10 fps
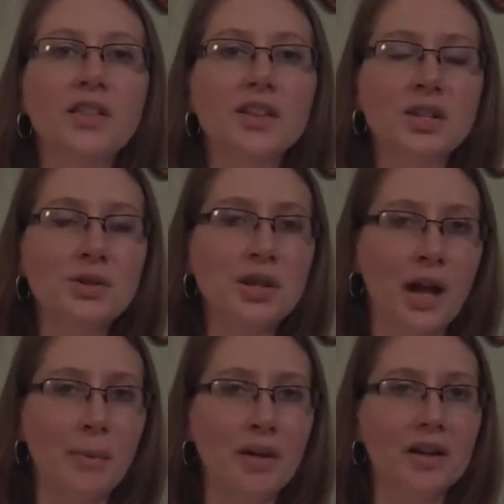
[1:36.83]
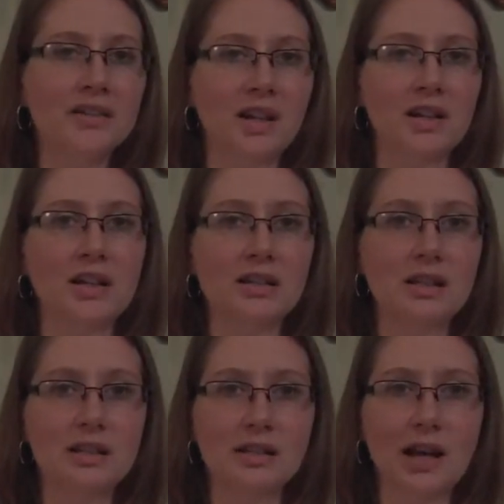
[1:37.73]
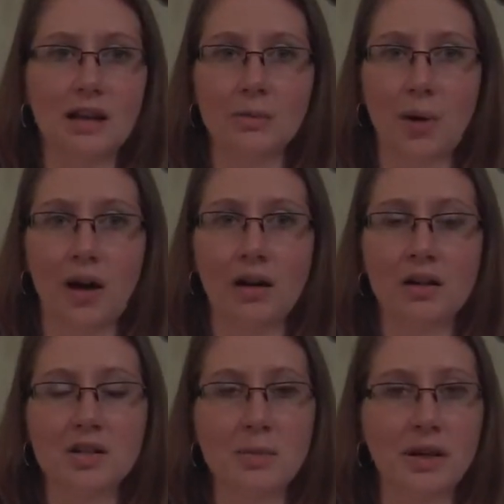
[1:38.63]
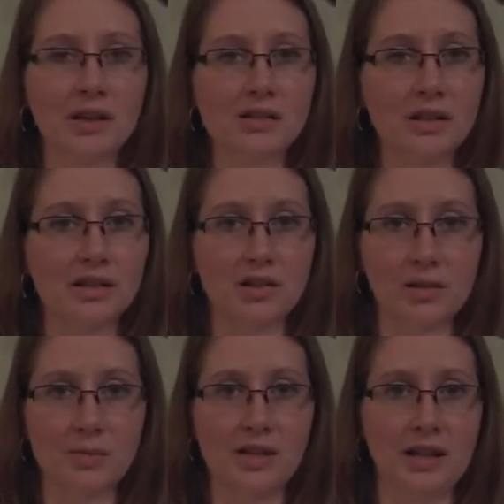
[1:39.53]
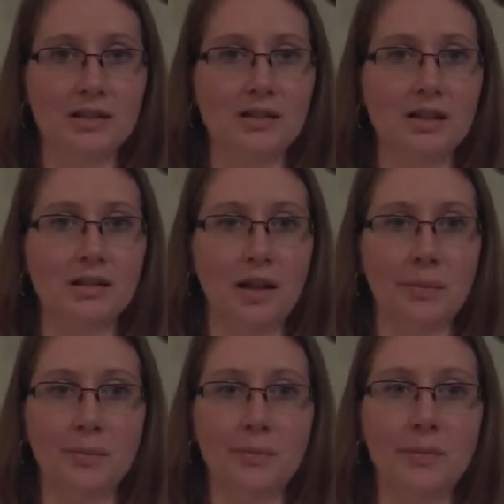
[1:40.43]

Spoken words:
The two time periods are easy to tell apart because of the circumstances in them.